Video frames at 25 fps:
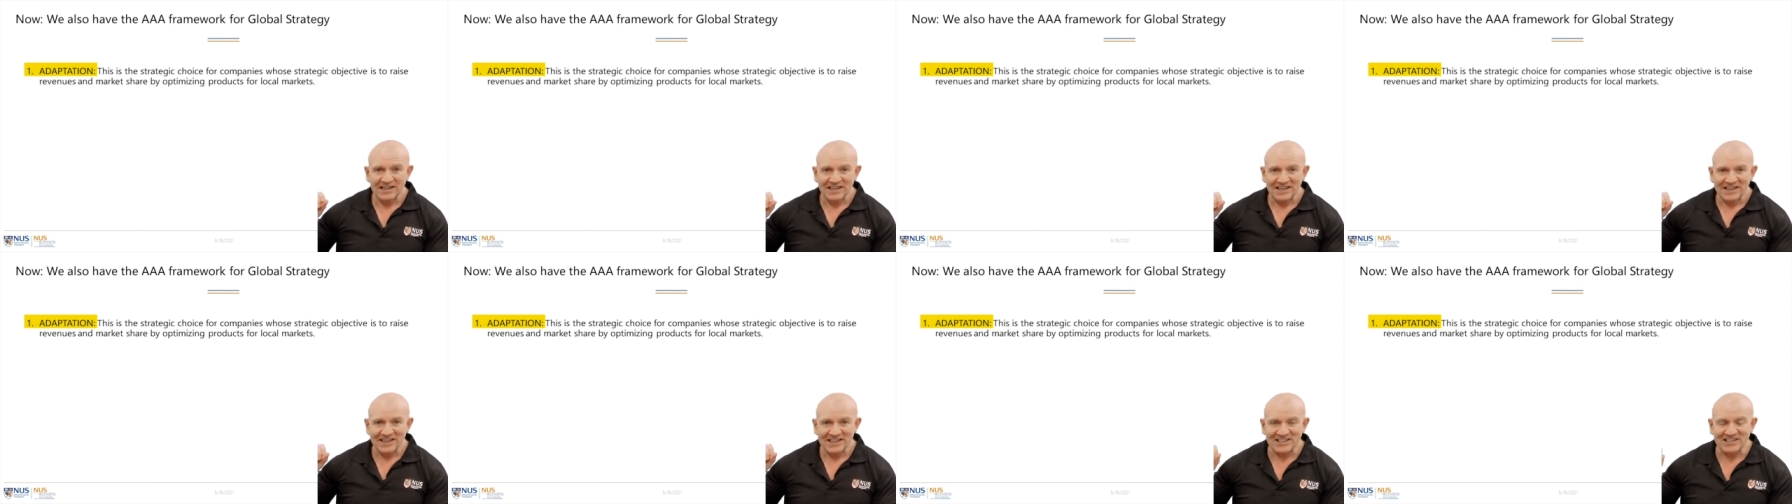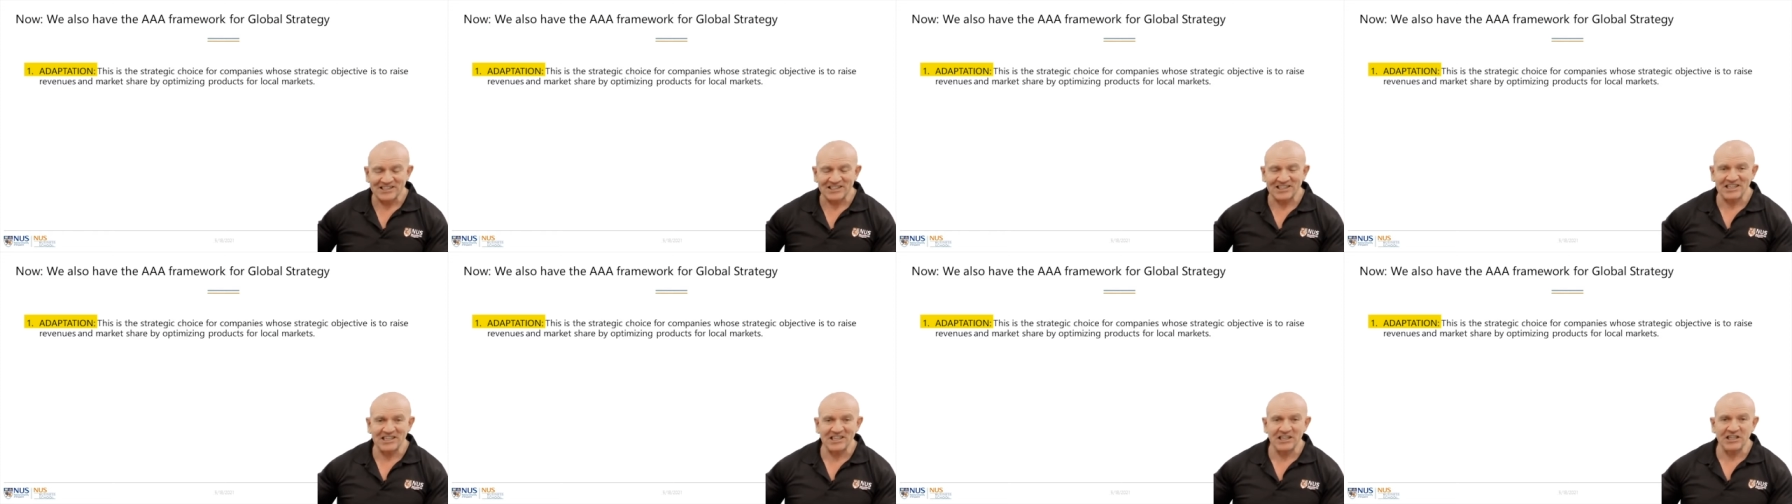the
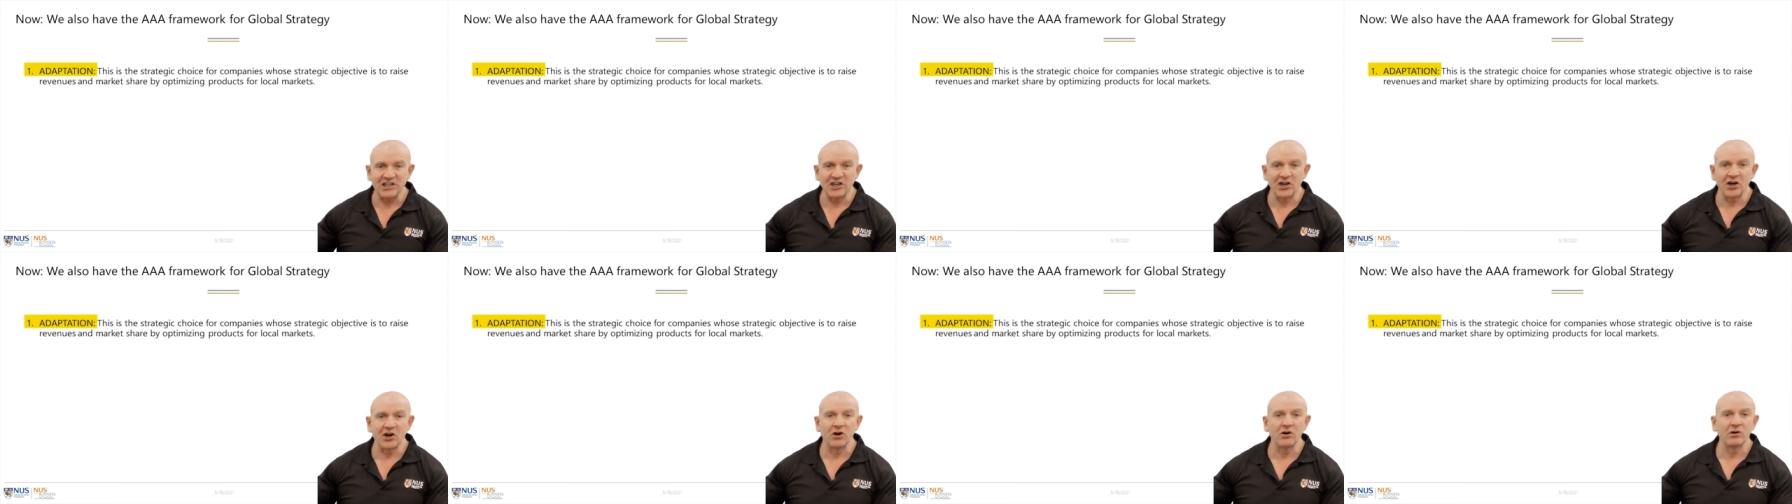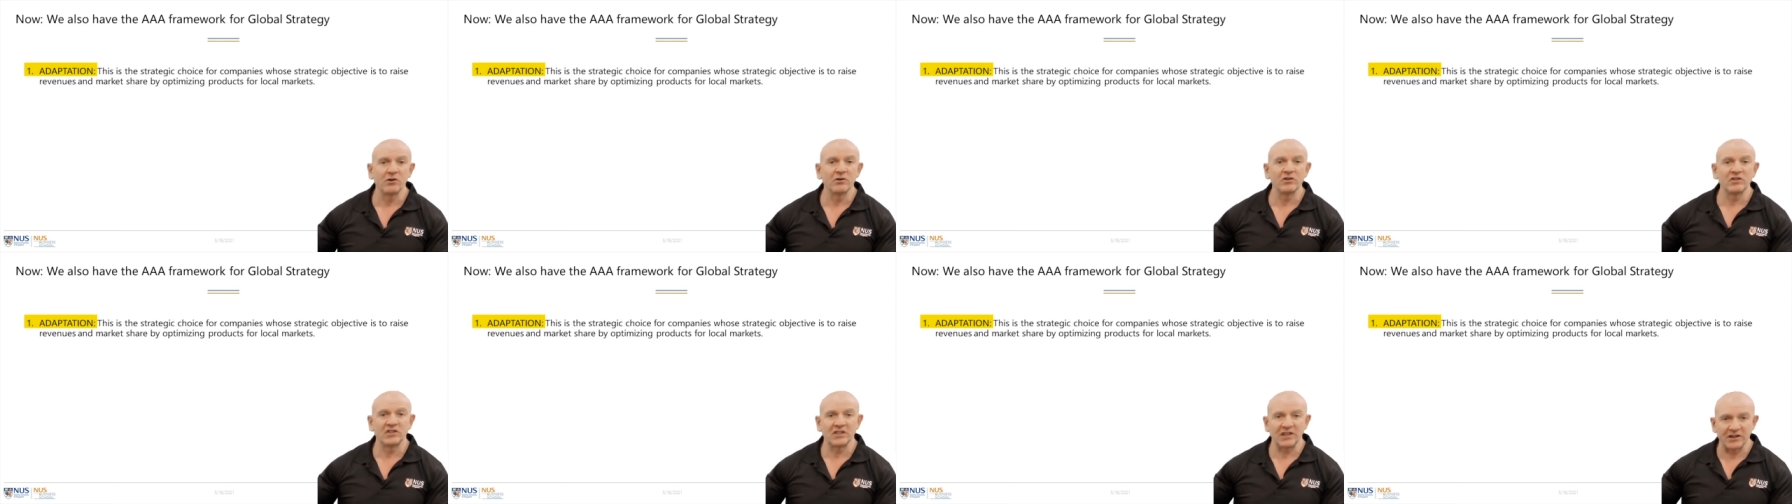
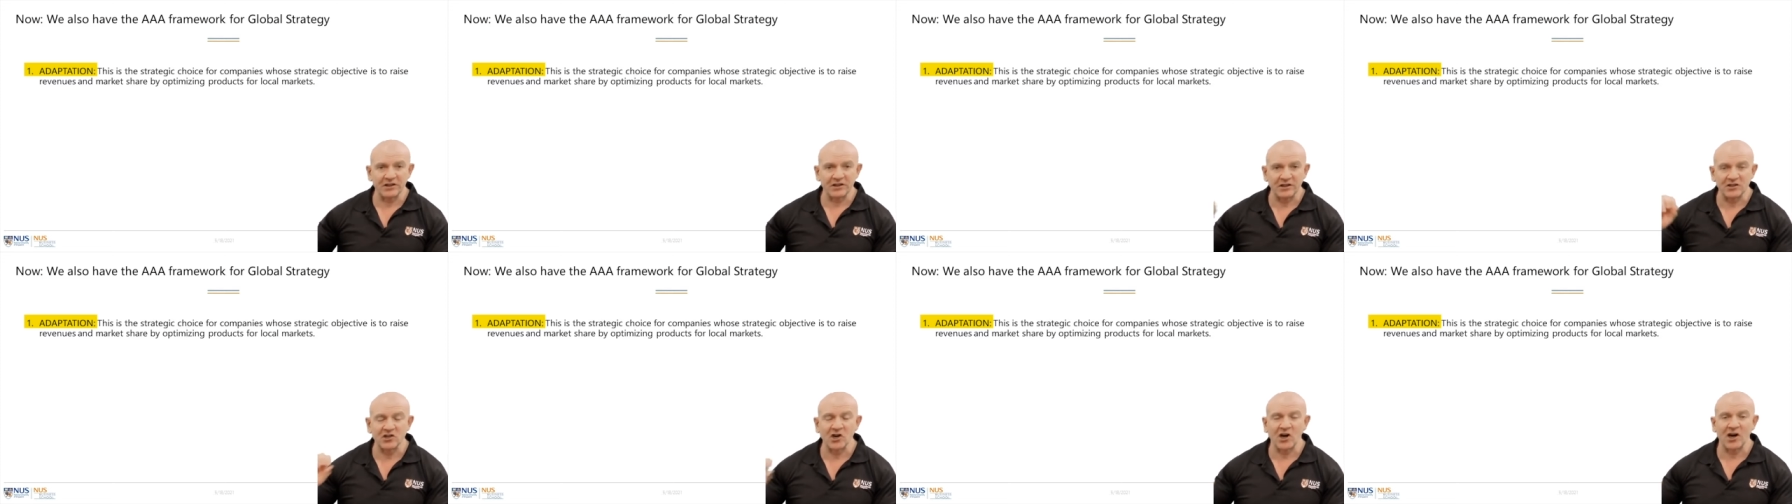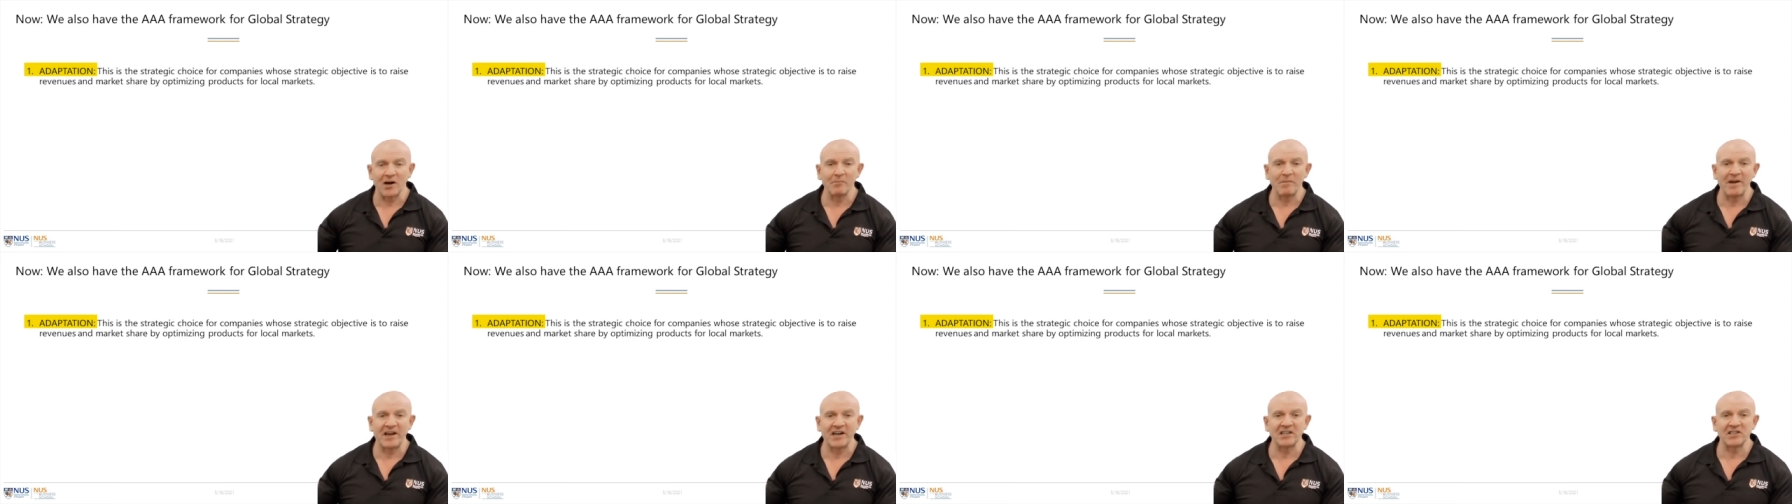CEOs and the
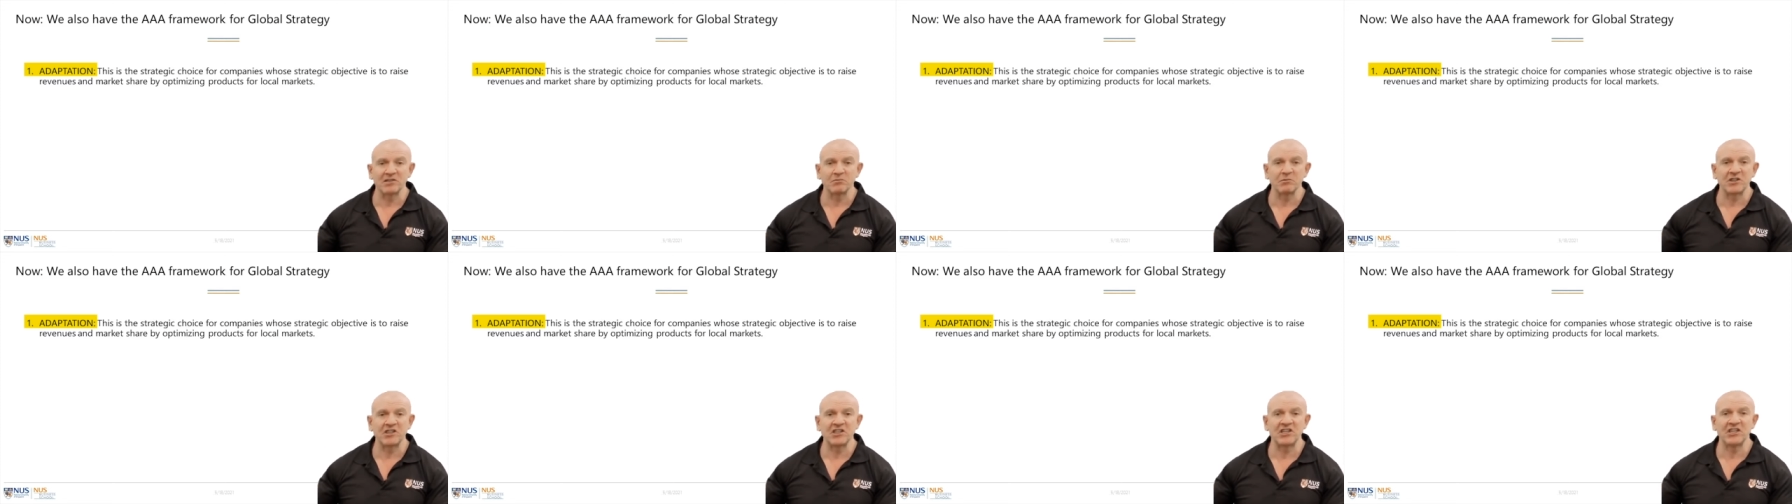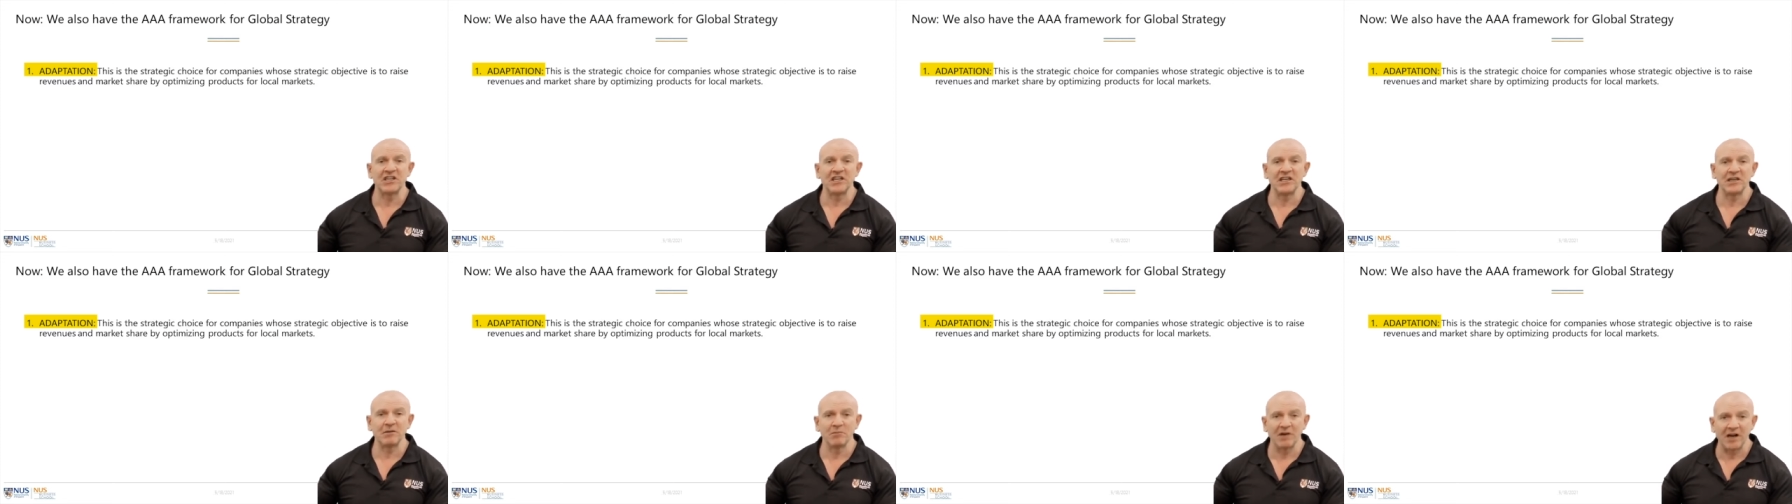top management
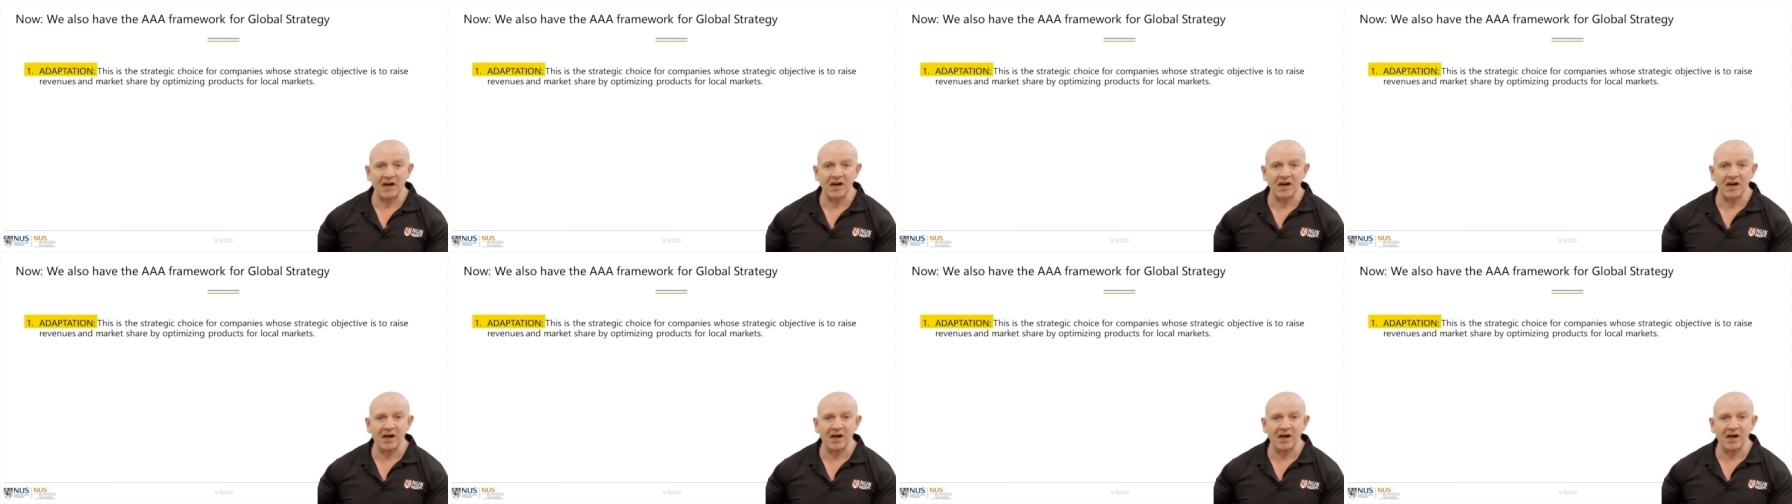team